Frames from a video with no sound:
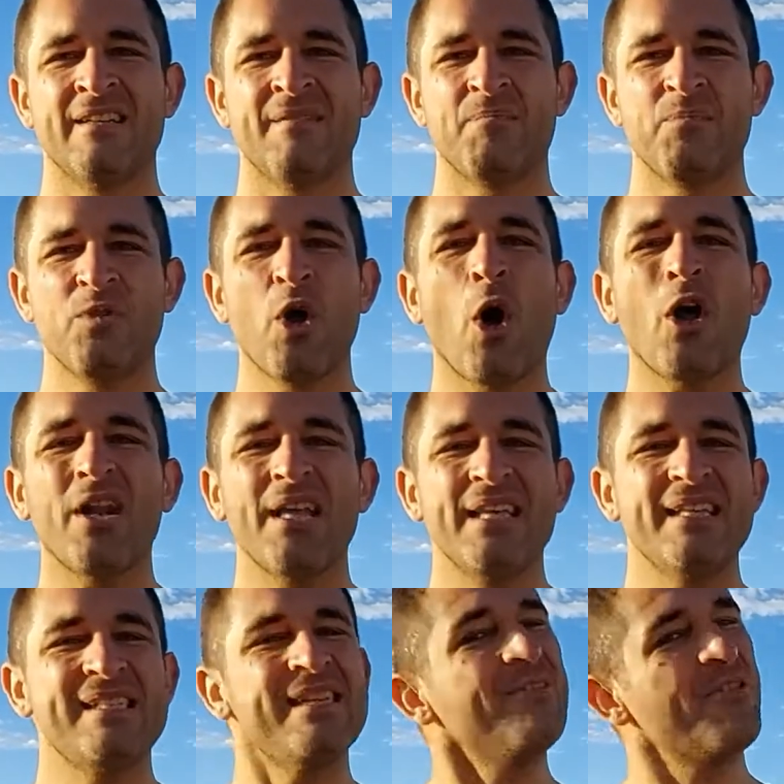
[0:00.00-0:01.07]
not
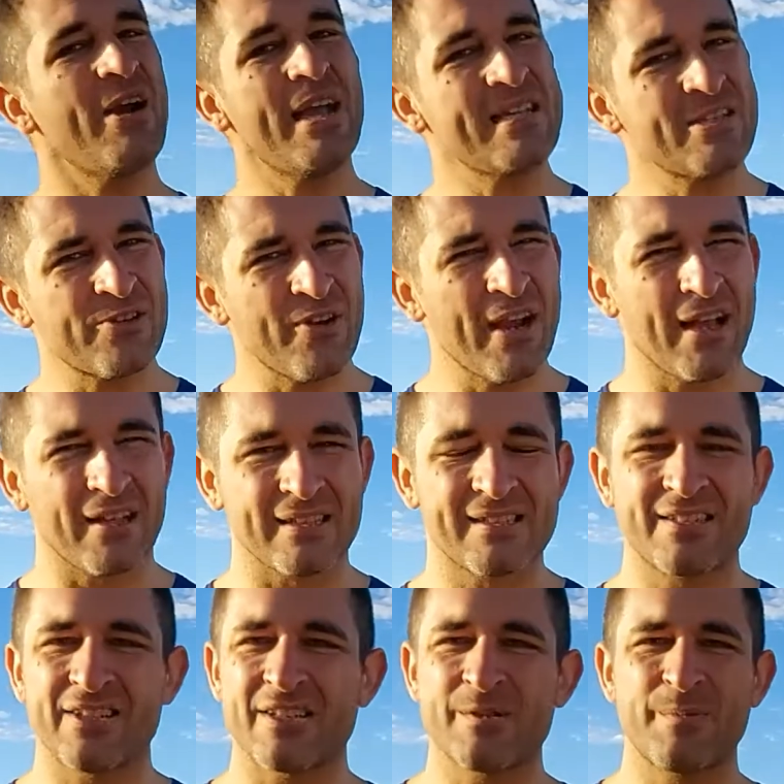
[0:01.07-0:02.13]
easy race trails
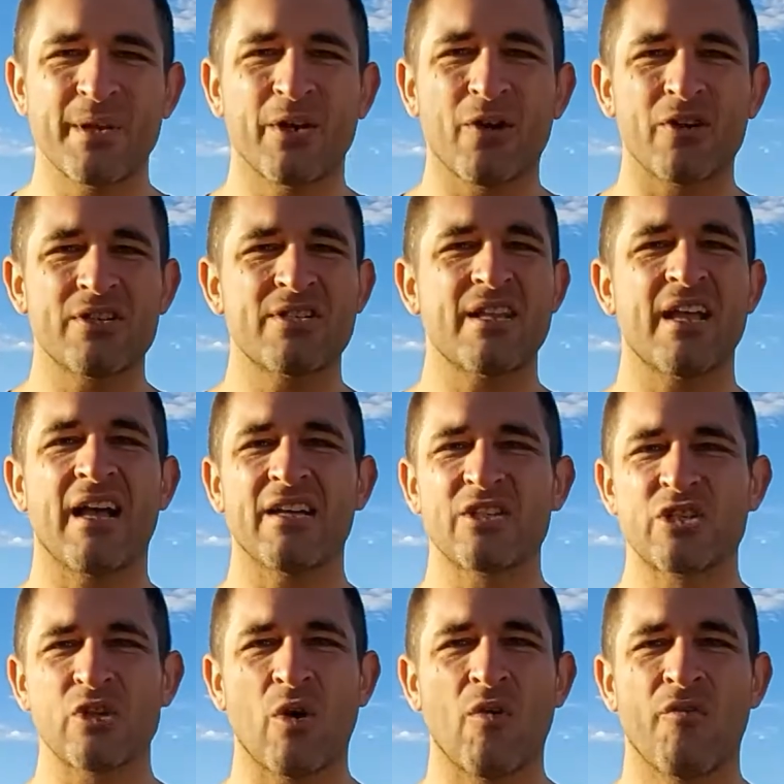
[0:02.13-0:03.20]
just because they are
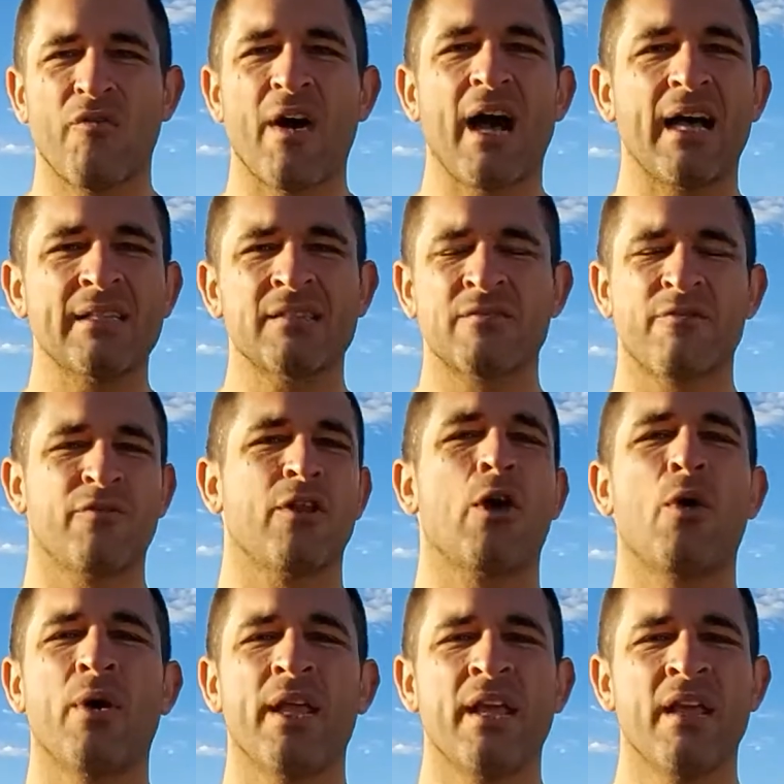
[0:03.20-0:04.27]
so fast,
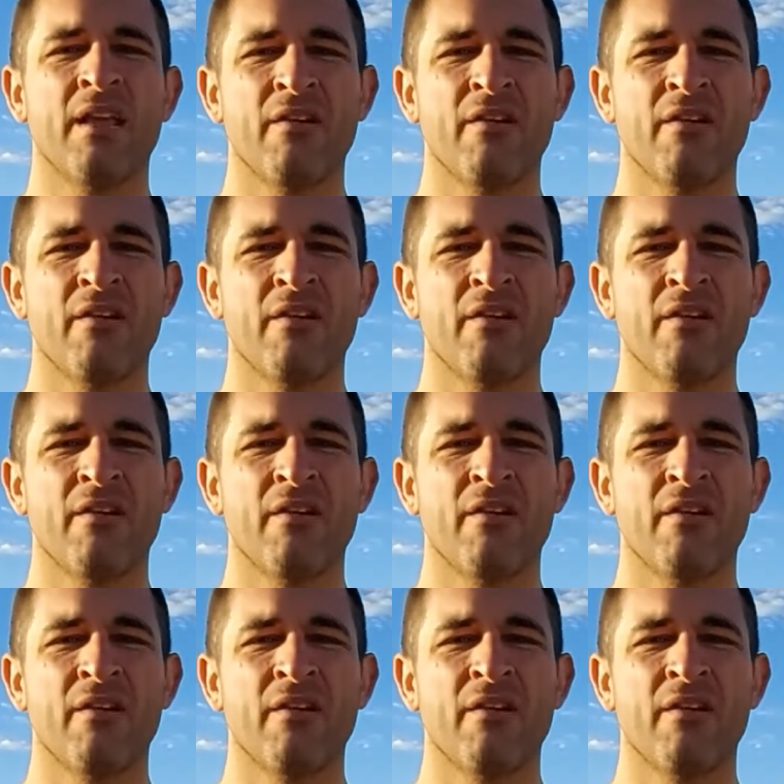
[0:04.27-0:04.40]
flowy,